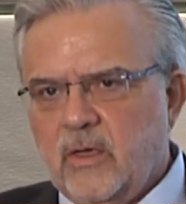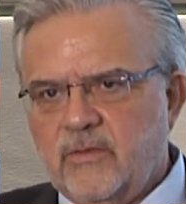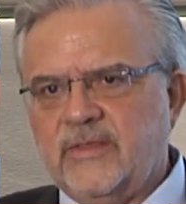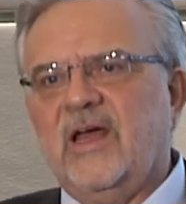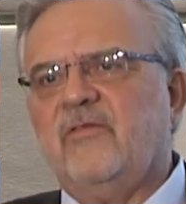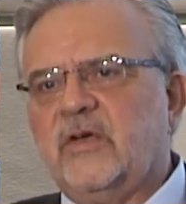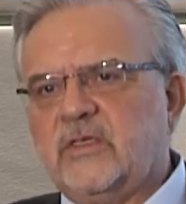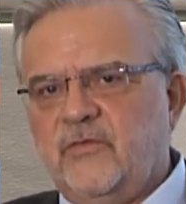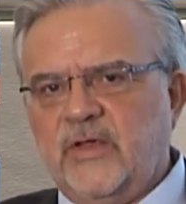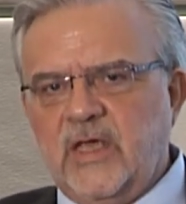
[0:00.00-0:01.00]
The
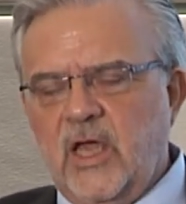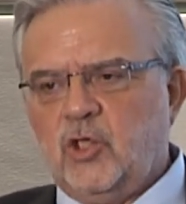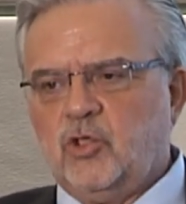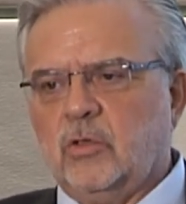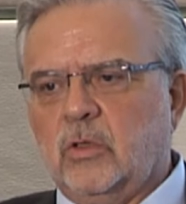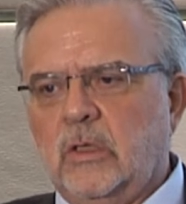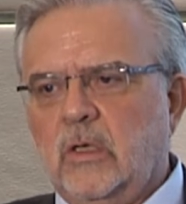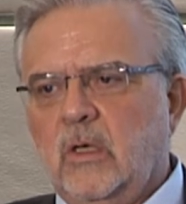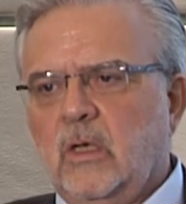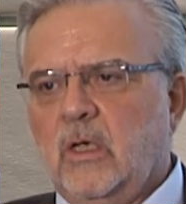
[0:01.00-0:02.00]
diversification
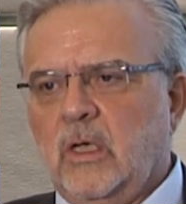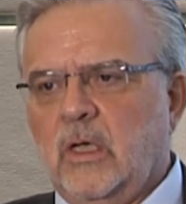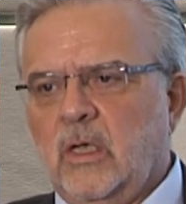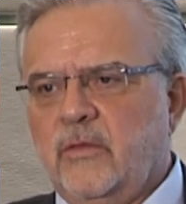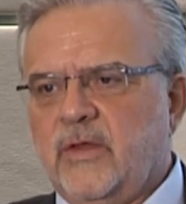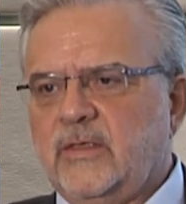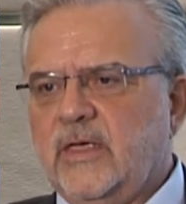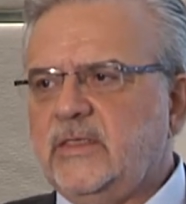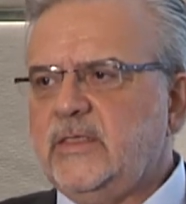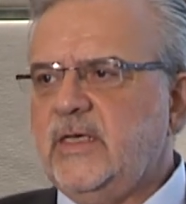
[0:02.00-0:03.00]
that
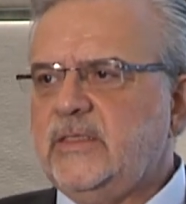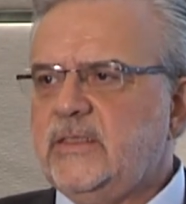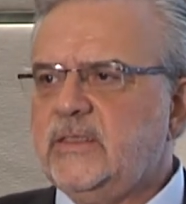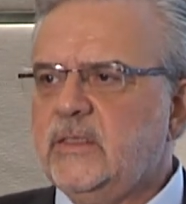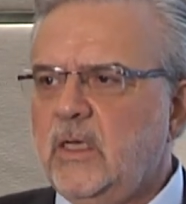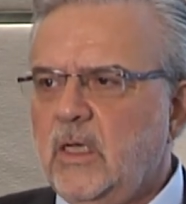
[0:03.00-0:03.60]
exists